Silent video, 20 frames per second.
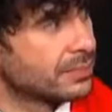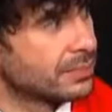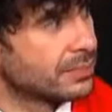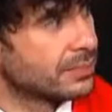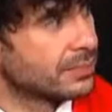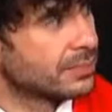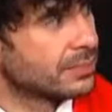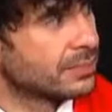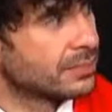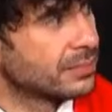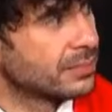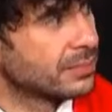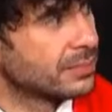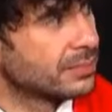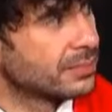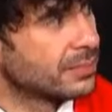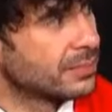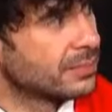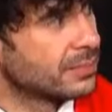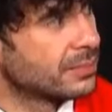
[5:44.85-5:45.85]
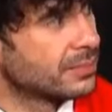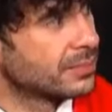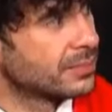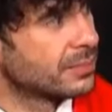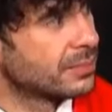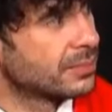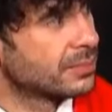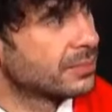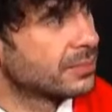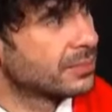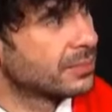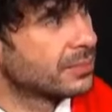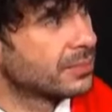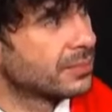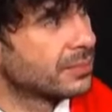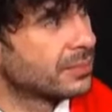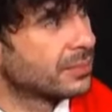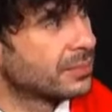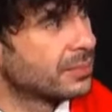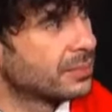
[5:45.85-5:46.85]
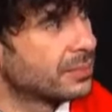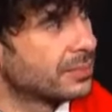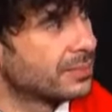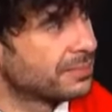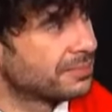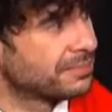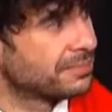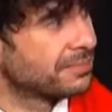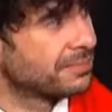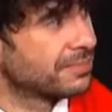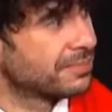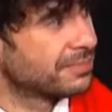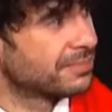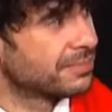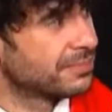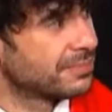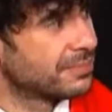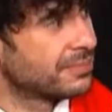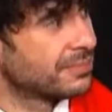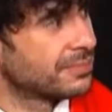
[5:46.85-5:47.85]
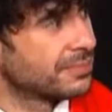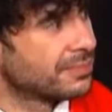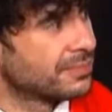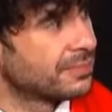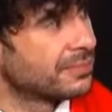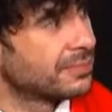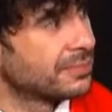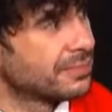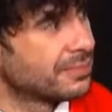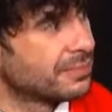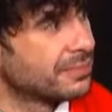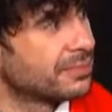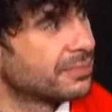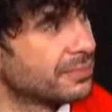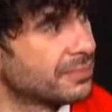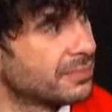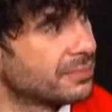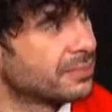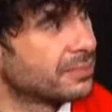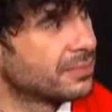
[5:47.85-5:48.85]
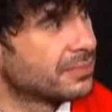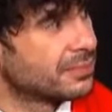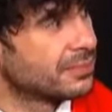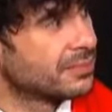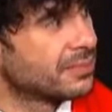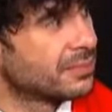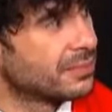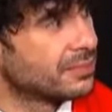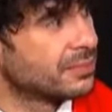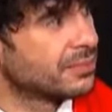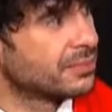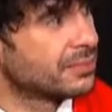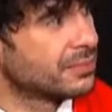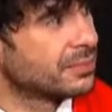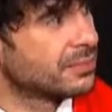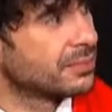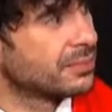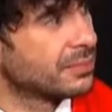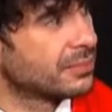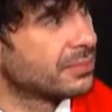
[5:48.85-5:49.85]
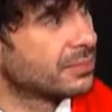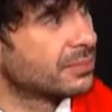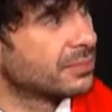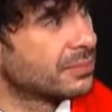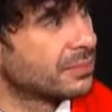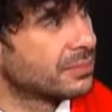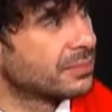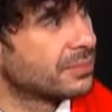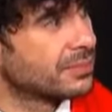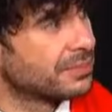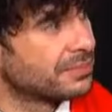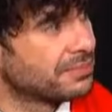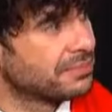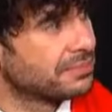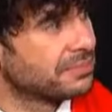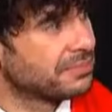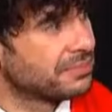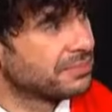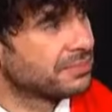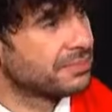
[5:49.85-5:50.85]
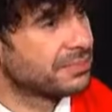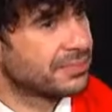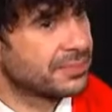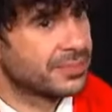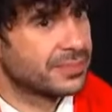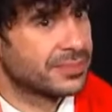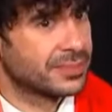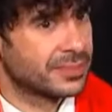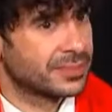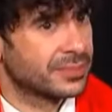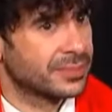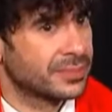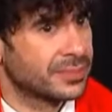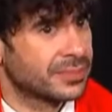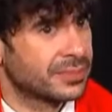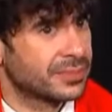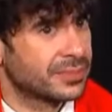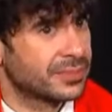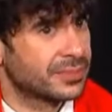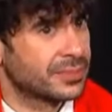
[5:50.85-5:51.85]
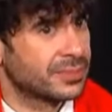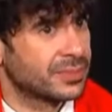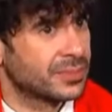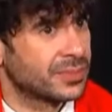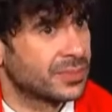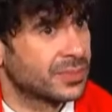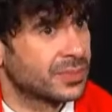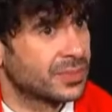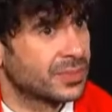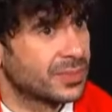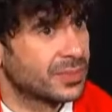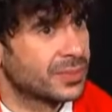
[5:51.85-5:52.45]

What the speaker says: This person isn't speaking.